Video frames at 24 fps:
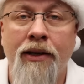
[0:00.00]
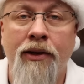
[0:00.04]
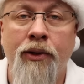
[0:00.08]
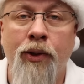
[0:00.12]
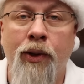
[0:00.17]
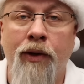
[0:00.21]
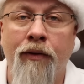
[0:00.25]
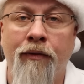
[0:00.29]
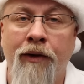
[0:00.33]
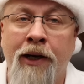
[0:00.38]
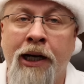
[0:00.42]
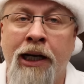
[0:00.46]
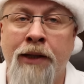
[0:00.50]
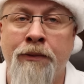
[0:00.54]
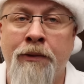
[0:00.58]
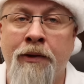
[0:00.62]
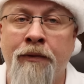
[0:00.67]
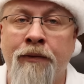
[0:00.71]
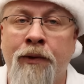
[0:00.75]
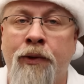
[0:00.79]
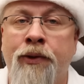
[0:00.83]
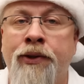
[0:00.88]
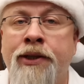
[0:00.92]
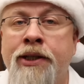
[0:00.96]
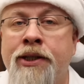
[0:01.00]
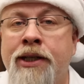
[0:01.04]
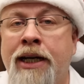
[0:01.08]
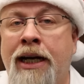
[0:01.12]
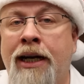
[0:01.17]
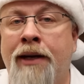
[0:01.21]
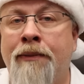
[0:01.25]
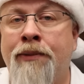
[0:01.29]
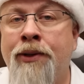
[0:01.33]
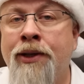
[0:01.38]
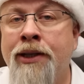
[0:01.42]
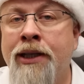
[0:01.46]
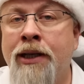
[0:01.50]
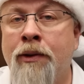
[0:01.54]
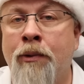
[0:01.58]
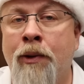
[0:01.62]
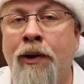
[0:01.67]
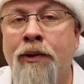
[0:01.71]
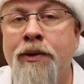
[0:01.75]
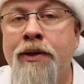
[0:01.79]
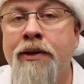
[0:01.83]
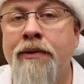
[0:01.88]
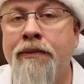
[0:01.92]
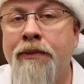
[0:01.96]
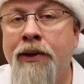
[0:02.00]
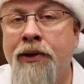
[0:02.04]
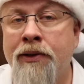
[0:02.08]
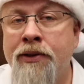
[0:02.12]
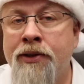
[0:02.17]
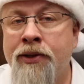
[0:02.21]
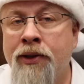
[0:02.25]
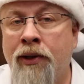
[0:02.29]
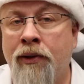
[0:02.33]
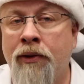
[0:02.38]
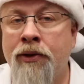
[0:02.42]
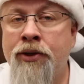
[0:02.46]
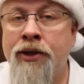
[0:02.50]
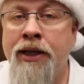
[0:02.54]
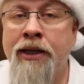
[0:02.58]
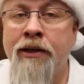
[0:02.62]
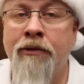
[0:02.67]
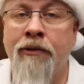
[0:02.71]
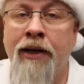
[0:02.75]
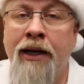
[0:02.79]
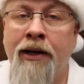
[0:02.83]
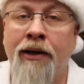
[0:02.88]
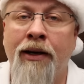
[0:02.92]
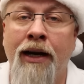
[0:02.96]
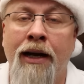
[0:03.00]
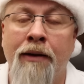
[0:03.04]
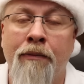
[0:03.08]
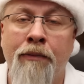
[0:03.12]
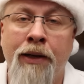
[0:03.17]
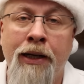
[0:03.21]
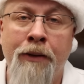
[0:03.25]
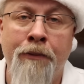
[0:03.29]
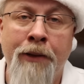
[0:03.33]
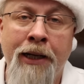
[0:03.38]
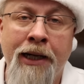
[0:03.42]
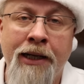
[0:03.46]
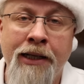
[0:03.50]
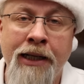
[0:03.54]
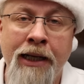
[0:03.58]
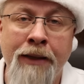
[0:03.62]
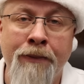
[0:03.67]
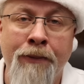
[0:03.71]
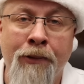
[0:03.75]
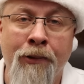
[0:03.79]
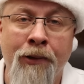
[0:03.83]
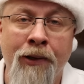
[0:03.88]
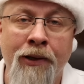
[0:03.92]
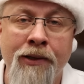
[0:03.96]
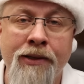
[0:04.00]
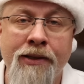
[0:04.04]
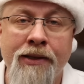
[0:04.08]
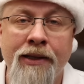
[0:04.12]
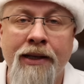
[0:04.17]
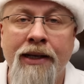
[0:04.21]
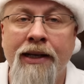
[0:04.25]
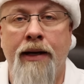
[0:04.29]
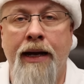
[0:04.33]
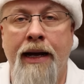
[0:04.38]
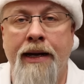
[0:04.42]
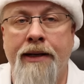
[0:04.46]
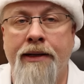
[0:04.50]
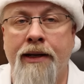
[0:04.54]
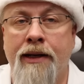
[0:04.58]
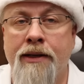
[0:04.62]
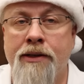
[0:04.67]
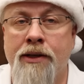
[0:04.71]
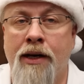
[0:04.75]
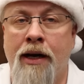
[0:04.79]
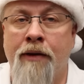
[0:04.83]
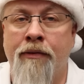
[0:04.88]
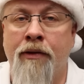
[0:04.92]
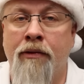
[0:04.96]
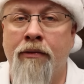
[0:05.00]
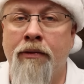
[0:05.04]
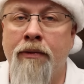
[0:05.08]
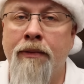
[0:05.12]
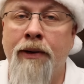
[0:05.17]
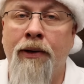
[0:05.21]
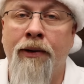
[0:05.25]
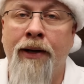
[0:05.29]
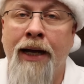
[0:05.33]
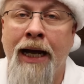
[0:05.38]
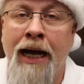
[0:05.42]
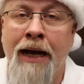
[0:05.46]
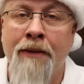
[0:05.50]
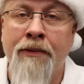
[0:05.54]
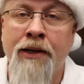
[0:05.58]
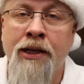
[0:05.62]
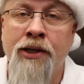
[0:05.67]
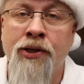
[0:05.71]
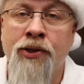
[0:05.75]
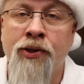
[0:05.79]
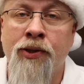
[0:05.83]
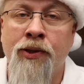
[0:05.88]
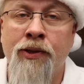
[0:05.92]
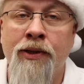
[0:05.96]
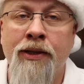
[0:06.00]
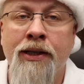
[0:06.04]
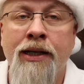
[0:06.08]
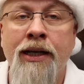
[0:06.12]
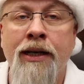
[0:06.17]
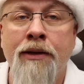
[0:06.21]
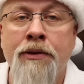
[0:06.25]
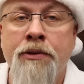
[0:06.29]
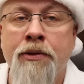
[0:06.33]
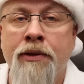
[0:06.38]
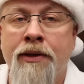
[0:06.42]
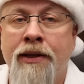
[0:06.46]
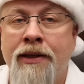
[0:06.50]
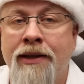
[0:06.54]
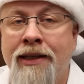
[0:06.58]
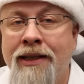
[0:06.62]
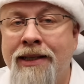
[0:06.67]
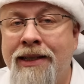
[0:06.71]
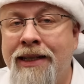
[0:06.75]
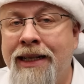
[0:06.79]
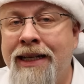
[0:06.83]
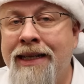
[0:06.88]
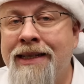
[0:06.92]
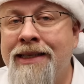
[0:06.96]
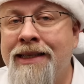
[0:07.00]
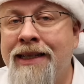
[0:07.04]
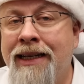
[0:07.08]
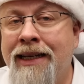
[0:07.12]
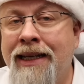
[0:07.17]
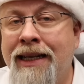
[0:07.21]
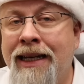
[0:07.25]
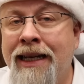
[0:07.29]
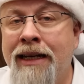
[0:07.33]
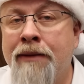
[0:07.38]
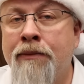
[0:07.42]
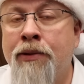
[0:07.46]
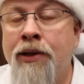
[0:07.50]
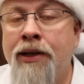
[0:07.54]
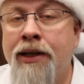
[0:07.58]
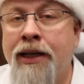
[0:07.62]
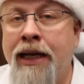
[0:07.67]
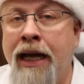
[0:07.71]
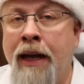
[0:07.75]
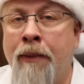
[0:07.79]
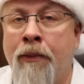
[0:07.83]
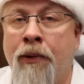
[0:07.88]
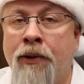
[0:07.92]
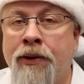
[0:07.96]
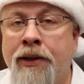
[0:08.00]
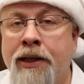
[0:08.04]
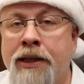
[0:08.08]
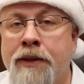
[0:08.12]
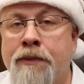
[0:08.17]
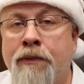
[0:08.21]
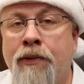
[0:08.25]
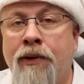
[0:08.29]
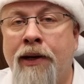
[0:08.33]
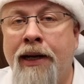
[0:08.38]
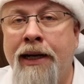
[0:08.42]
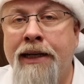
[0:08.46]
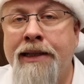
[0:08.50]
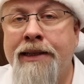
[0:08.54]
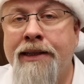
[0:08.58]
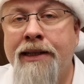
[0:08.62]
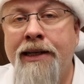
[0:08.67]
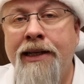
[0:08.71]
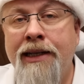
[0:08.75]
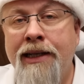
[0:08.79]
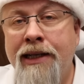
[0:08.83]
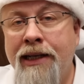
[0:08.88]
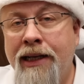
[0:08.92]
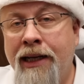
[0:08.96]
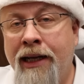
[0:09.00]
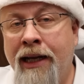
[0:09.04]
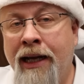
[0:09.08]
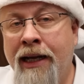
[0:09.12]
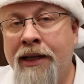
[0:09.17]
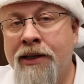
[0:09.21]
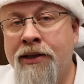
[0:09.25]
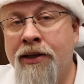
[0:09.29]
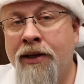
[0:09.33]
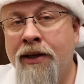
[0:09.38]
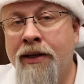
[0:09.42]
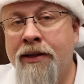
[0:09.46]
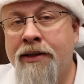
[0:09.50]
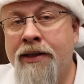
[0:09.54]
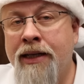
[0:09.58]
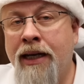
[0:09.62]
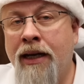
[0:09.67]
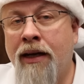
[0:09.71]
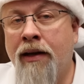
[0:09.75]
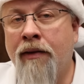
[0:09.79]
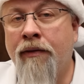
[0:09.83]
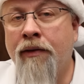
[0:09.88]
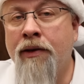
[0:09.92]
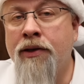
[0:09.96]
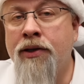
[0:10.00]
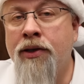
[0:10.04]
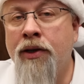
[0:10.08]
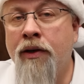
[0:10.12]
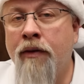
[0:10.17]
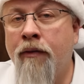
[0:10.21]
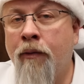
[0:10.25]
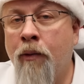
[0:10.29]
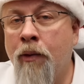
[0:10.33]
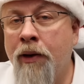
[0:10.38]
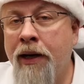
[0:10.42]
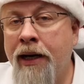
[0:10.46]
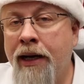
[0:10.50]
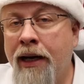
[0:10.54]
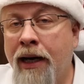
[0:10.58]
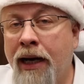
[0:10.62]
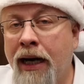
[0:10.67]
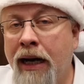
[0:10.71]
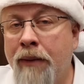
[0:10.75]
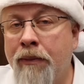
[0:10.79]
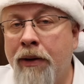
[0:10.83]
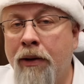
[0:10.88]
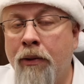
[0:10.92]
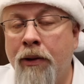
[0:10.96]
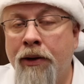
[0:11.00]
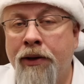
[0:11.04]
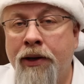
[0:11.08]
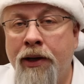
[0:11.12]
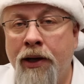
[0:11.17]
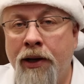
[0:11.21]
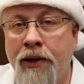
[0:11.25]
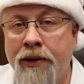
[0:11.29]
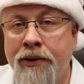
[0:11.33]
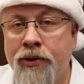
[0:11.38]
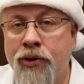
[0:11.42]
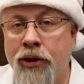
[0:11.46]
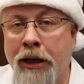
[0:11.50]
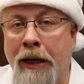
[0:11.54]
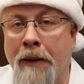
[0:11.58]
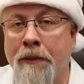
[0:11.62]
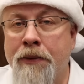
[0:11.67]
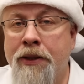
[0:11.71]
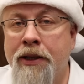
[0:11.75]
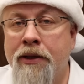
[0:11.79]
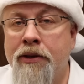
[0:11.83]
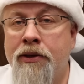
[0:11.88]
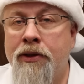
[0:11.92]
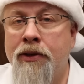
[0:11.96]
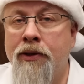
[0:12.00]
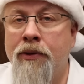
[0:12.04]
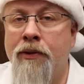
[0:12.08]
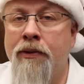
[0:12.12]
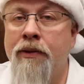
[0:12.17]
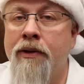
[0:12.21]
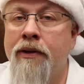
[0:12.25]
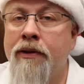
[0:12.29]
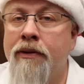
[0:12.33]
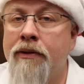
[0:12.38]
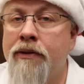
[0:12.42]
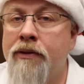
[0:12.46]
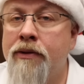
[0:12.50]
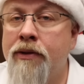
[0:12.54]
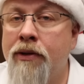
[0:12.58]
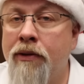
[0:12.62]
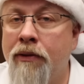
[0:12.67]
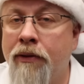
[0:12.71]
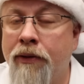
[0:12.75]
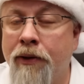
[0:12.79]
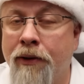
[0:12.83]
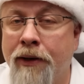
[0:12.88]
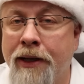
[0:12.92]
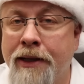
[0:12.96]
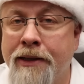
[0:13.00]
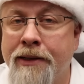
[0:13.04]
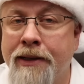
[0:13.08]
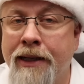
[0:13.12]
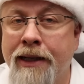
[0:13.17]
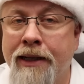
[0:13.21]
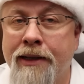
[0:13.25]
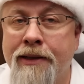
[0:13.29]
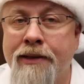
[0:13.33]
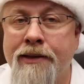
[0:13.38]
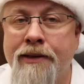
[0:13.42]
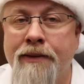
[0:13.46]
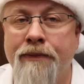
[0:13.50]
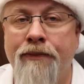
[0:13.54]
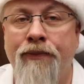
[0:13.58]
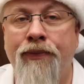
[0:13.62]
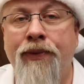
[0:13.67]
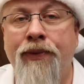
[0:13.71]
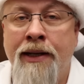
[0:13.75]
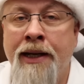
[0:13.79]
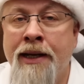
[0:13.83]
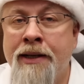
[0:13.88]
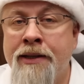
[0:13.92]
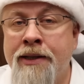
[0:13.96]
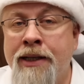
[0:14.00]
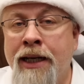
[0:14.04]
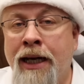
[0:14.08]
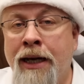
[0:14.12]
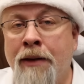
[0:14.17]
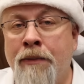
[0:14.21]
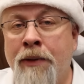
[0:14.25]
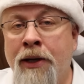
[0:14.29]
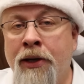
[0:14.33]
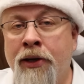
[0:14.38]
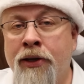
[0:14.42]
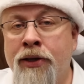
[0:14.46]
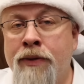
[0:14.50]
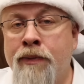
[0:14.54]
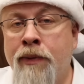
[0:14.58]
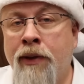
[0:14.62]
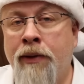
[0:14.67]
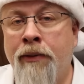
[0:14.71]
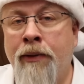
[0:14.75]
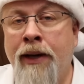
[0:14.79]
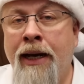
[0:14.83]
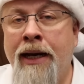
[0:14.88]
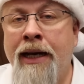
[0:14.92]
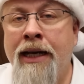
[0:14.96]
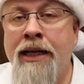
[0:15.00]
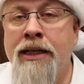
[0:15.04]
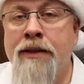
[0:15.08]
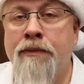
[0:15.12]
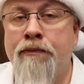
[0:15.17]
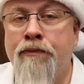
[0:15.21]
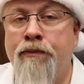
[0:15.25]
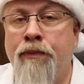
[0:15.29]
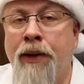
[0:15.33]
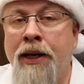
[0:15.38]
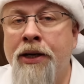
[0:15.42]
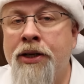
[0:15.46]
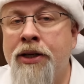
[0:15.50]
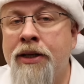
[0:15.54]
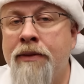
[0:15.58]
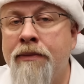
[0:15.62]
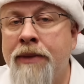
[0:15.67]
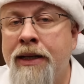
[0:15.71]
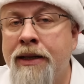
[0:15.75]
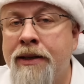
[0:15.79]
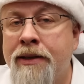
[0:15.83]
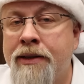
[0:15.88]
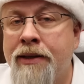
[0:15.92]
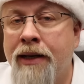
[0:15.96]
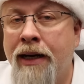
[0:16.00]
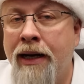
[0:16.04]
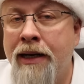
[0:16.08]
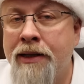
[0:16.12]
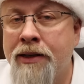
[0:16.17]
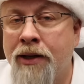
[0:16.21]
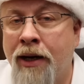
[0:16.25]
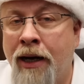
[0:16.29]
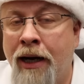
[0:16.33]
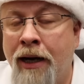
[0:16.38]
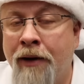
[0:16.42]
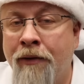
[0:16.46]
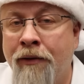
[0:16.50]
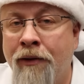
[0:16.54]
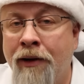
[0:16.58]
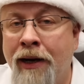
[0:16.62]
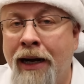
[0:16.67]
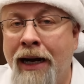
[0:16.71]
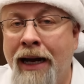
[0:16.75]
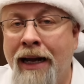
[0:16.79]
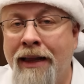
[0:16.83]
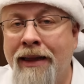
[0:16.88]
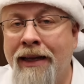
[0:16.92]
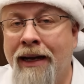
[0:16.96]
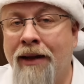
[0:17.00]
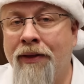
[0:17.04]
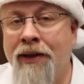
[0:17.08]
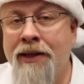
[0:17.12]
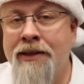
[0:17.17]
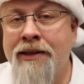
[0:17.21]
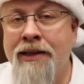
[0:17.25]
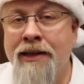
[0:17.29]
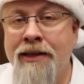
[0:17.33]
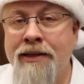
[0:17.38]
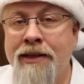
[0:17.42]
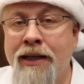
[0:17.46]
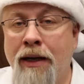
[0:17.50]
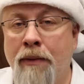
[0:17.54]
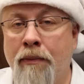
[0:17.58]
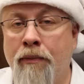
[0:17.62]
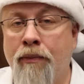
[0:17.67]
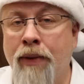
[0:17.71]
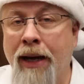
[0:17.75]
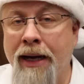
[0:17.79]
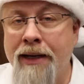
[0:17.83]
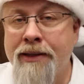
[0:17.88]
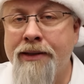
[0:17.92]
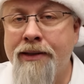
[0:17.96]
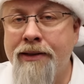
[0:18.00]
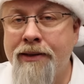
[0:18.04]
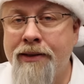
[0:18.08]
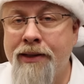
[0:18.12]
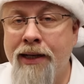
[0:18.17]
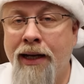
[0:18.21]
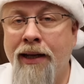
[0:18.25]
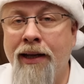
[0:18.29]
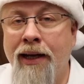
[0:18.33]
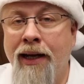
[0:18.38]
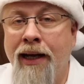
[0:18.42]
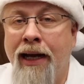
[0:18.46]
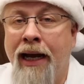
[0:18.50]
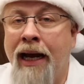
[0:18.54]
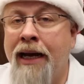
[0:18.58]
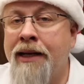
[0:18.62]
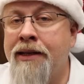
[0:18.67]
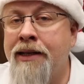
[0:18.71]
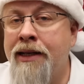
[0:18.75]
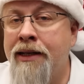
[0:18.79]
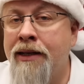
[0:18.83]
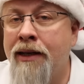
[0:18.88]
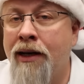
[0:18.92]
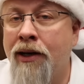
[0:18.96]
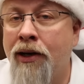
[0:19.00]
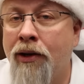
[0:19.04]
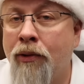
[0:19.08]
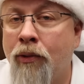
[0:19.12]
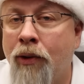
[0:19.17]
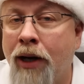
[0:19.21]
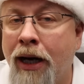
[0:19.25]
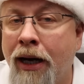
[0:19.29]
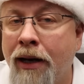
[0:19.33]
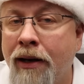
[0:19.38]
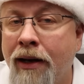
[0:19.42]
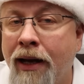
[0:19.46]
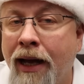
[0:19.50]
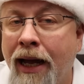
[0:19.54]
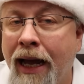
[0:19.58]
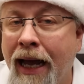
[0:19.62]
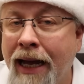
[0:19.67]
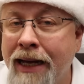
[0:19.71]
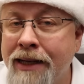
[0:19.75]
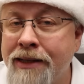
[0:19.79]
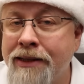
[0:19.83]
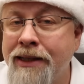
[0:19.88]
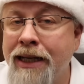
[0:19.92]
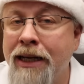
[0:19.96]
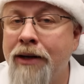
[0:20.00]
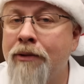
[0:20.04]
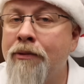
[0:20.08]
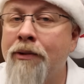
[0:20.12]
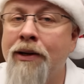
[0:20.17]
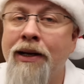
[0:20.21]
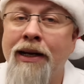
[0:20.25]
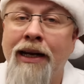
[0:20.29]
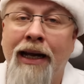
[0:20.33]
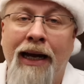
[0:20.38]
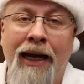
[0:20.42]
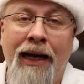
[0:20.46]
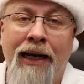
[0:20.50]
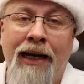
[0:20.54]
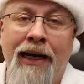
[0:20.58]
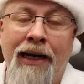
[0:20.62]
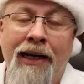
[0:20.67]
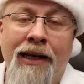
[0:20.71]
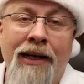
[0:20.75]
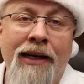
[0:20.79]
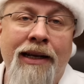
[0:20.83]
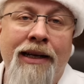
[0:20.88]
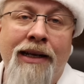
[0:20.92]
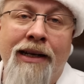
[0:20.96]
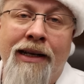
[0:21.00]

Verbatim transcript: through a variable voltage output that works with most solar generator MPPT ports. It does offer remote app control and comes with the DC input cable at this price. It's on sale for $249, but with code drops it to $236. Next up is Bluetti's budget midsize offering. Now this is the best selling 1800 watt AC 180.